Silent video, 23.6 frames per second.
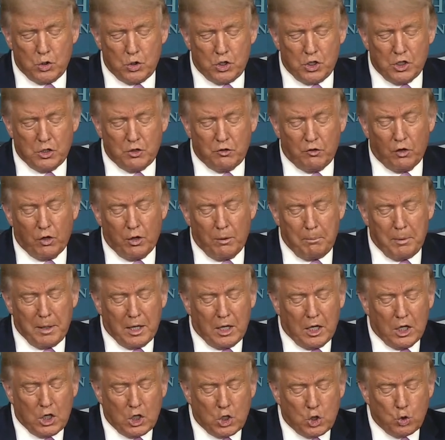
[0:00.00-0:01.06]
She's very big
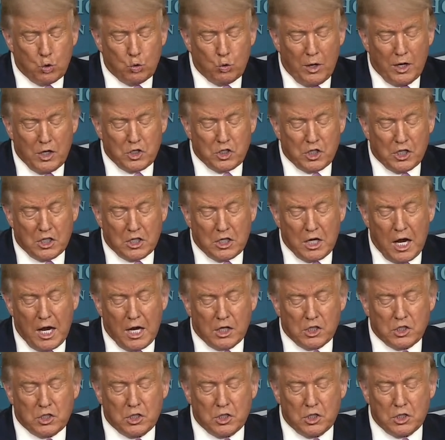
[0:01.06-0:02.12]
into raising
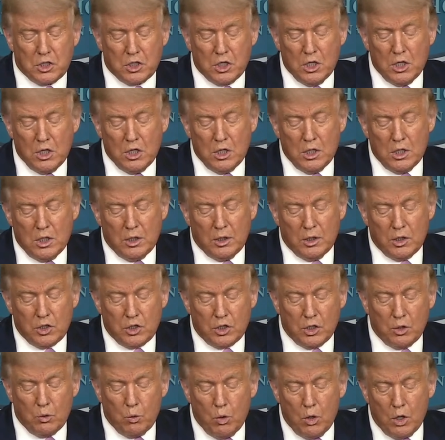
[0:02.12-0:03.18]
taxes.
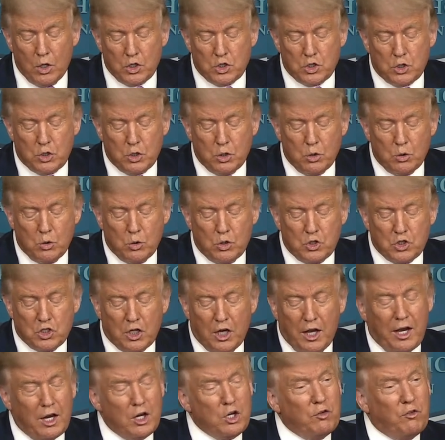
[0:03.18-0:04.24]
She wants to
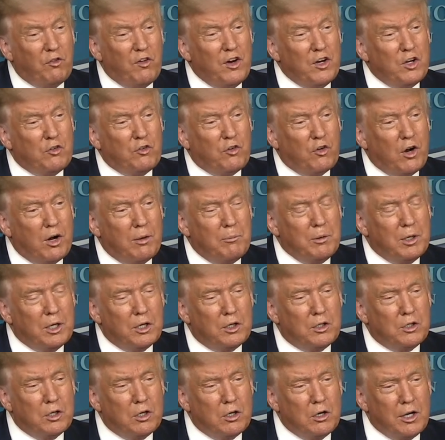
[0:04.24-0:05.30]
slash funds for our
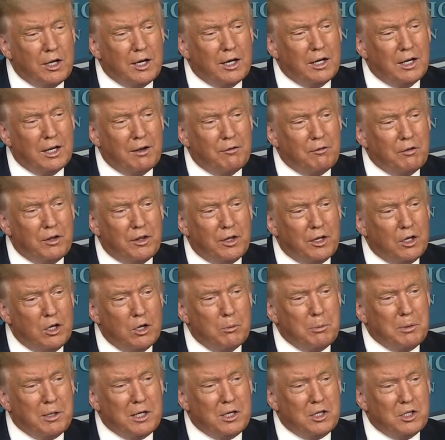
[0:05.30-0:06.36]
military at a level that
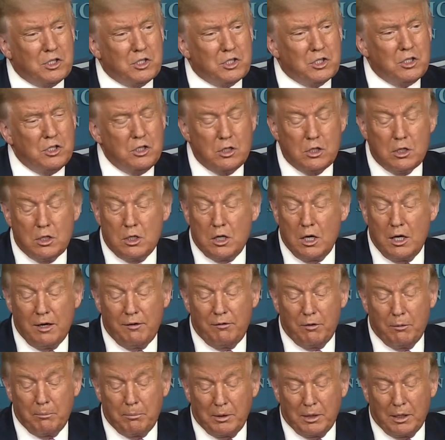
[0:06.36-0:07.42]
nobody can
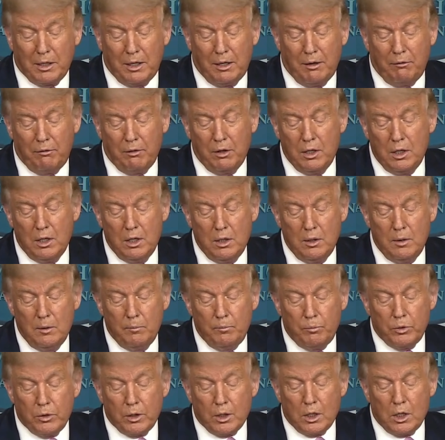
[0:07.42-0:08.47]
even believe.
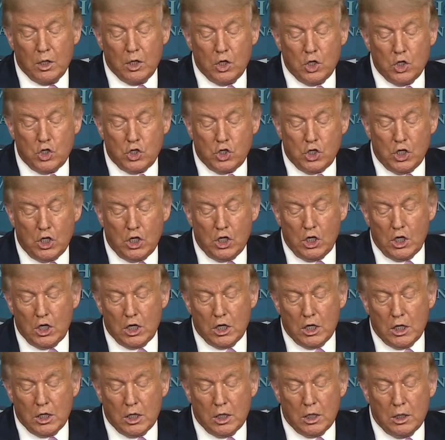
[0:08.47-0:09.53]
She
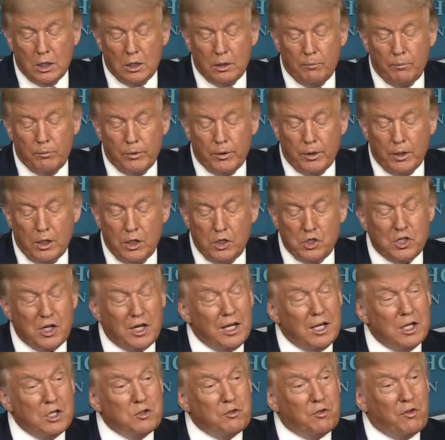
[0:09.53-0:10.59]
uh, is
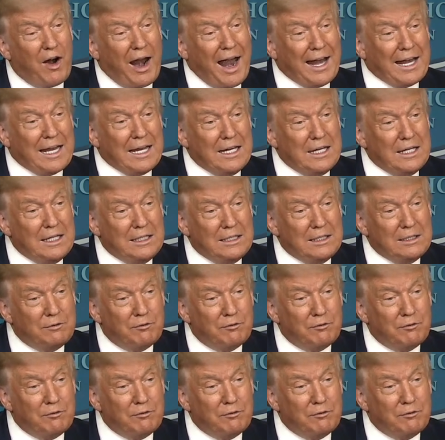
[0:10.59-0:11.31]
against fracking.